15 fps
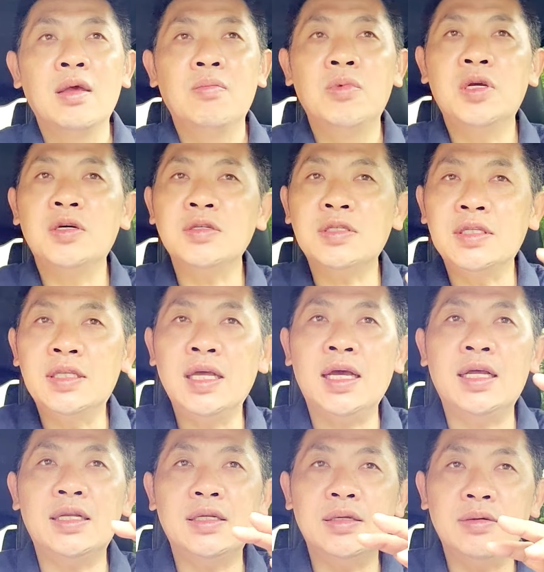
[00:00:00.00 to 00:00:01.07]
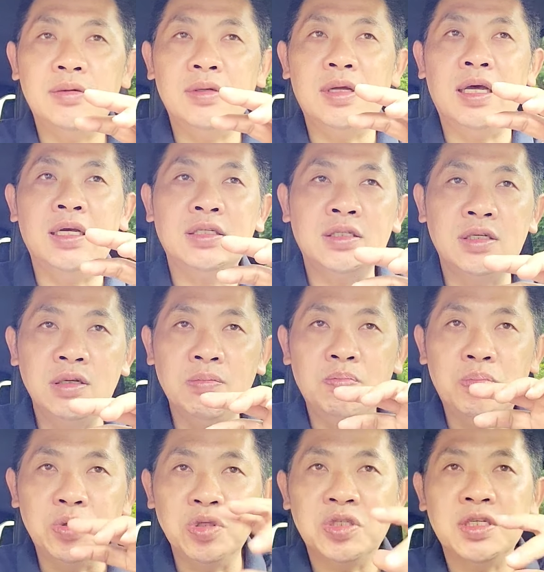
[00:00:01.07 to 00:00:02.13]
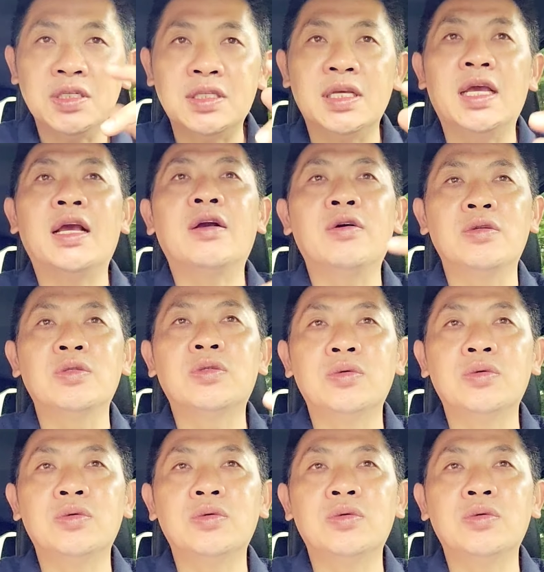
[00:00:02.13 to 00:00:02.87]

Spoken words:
because that actually pushes the aircon